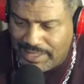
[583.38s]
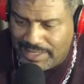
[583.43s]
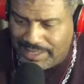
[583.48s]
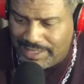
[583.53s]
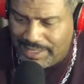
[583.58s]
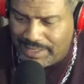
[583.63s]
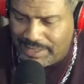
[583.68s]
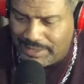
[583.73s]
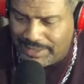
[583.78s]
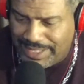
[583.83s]

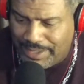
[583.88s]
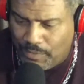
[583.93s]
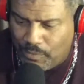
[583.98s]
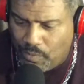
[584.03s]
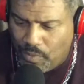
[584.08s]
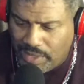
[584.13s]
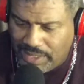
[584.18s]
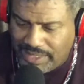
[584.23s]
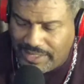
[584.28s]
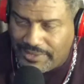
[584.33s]
And
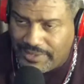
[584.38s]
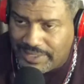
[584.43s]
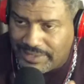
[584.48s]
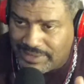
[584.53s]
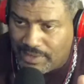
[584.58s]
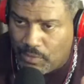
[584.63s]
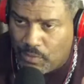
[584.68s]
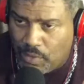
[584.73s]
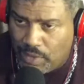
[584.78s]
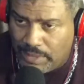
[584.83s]
one of the things
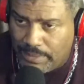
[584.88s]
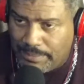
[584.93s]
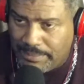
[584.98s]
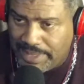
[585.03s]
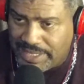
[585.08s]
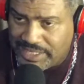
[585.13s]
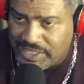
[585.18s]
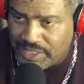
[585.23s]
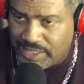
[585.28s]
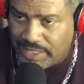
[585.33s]
I want to
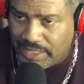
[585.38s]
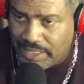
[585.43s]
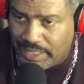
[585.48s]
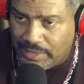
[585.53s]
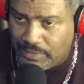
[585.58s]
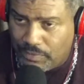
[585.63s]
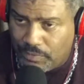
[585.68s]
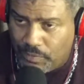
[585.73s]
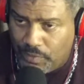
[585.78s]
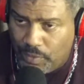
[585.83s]
mention that
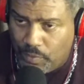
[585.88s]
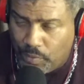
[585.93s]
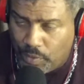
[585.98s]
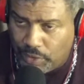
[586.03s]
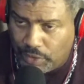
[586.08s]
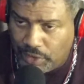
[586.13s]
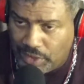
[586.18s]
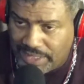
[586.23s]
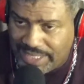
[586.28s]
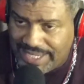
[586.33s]
when we're
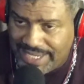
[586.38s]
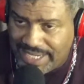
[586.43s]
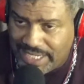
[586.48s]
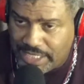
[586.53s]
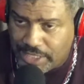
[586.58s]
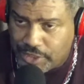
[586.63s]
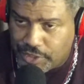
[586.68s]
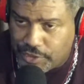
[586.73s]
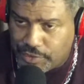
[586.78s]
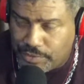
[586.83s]
looking at
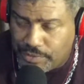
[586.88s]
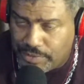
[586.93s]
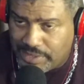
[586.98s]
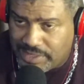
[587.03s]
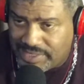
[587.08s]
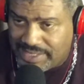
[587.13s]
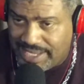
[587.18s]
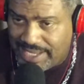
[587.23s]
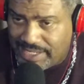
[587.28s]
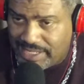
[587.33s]

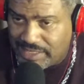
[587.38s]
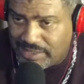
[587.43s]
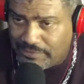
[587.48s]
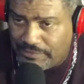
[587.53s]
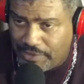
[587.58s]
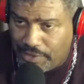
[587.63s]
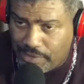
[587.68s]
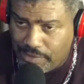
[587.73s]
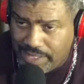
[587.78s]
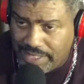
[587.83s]
insurance that is
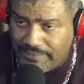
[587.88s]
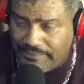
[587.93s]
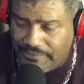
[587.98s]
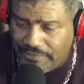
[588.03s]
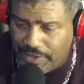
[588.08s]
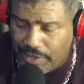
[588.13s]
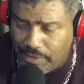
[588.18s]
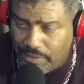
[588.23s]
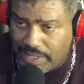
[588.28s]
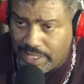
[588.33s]
very,
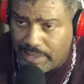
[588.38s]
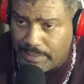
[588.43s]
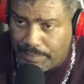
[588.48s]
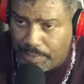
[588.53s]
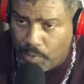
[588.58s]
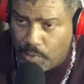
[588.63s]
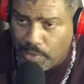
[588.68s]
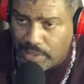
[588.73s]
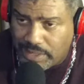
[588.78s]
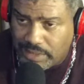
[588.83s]
very
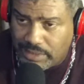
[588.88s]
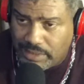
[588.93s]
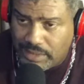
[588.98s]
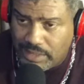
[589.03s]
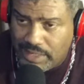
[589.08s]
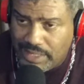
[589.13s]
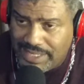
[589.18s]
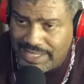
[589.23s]
important,